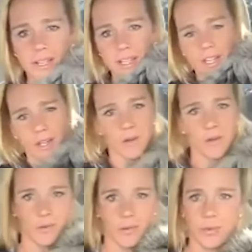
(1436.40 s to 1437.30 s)
you know,
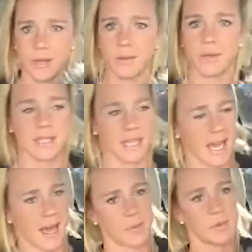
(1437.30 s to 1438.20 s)
what, what's going
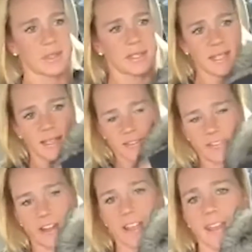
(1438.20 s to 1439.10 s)
to happen with the
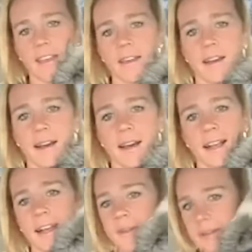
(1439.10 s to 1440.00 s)
second fight. Uh,
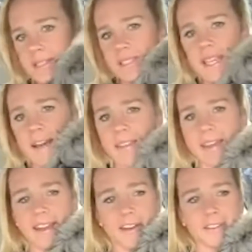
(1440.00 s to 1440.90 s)
I kind of want to see how
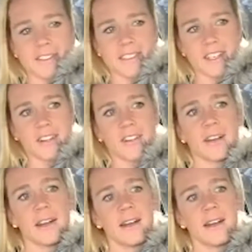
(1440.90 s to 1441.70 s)
that goes. So,